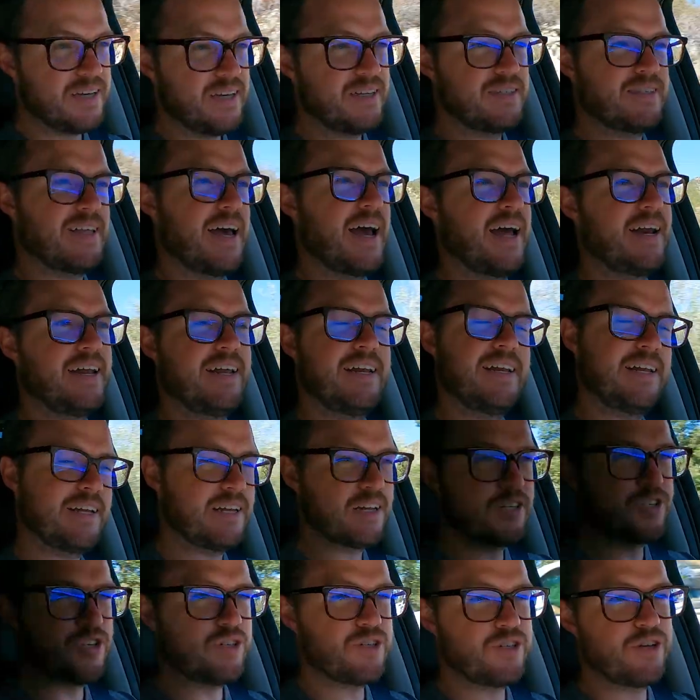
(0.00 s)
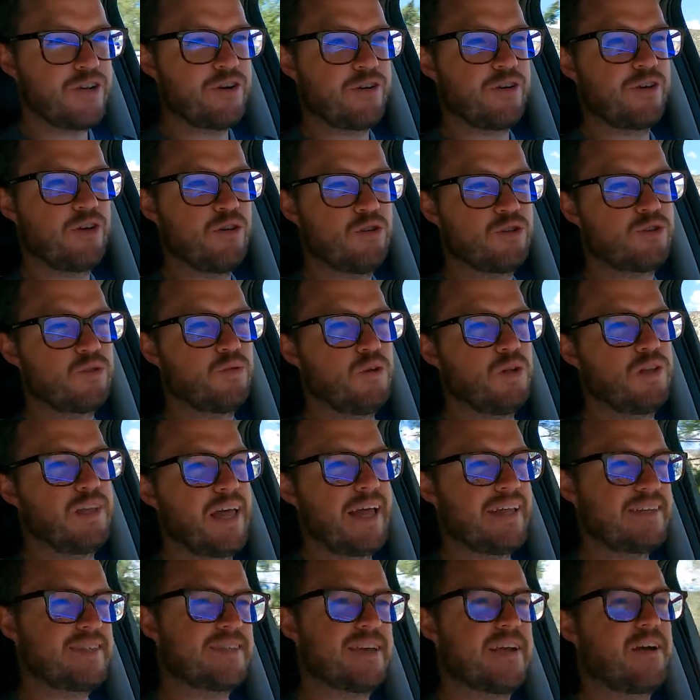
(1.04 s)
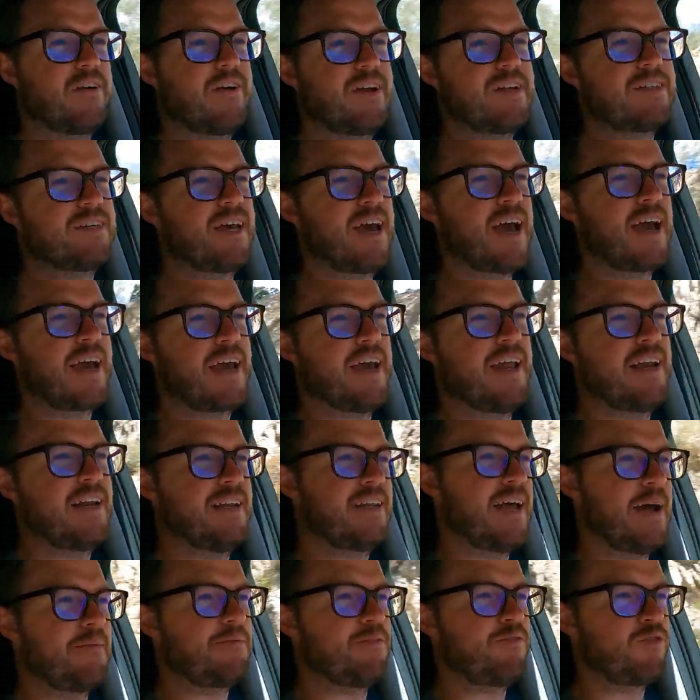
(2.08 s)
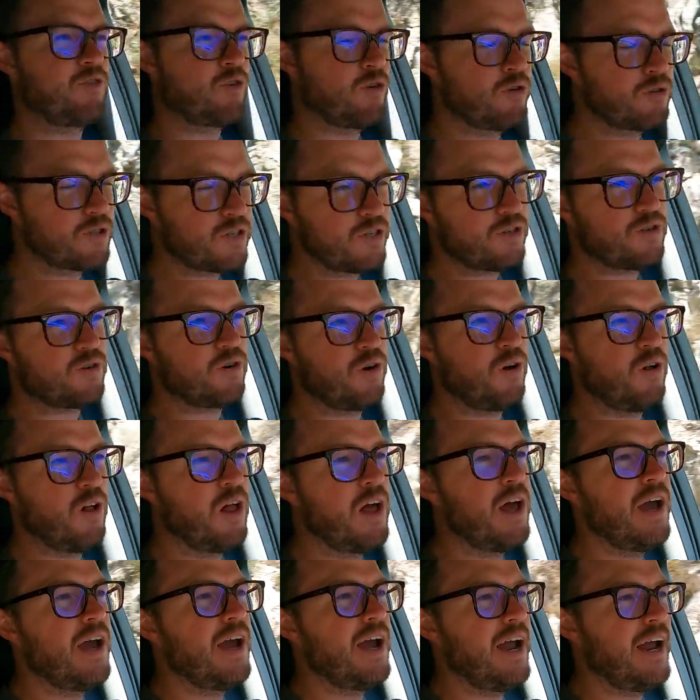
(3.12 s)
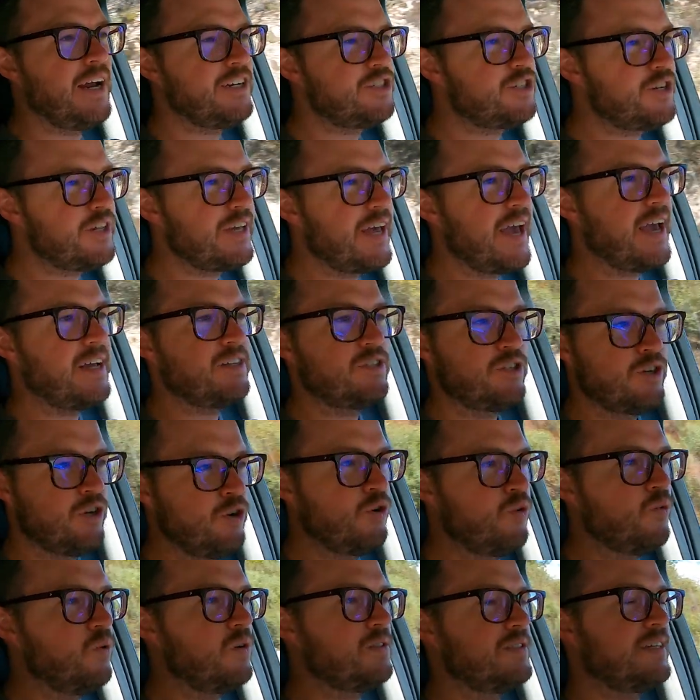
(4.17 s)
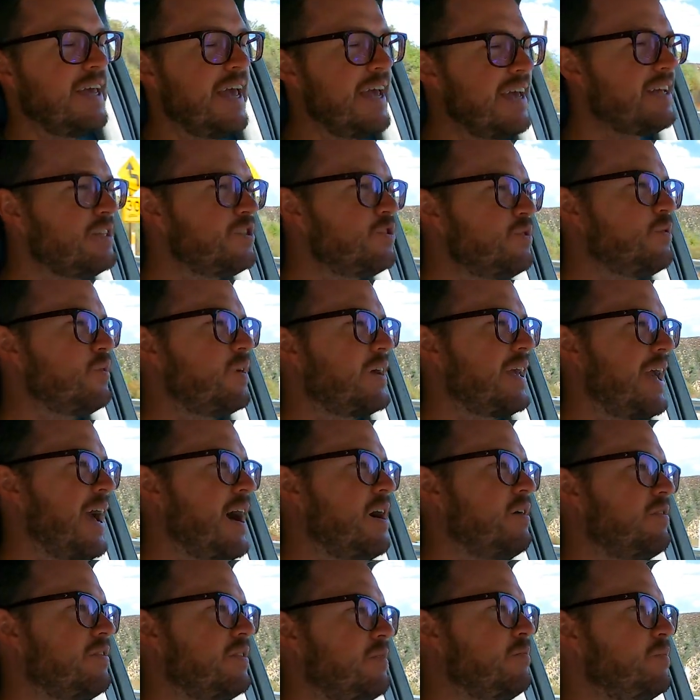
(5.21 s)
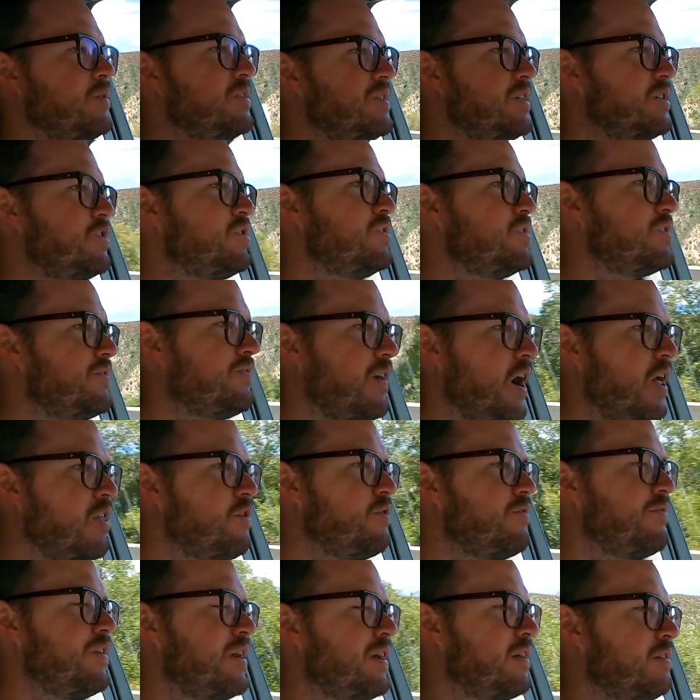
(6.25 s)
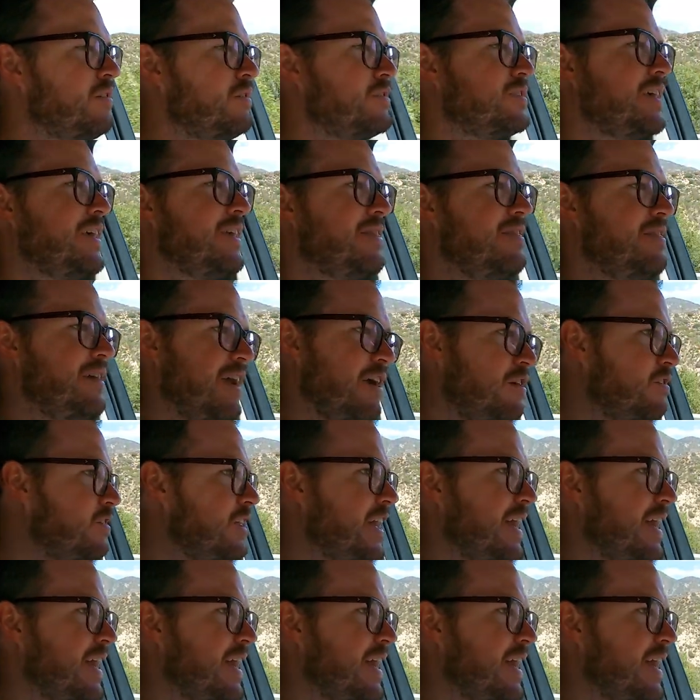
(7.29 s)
is that in addition to your usual lane centering tech and adaptive cruise control, HDA2 will take into account the positions of other vehicles in their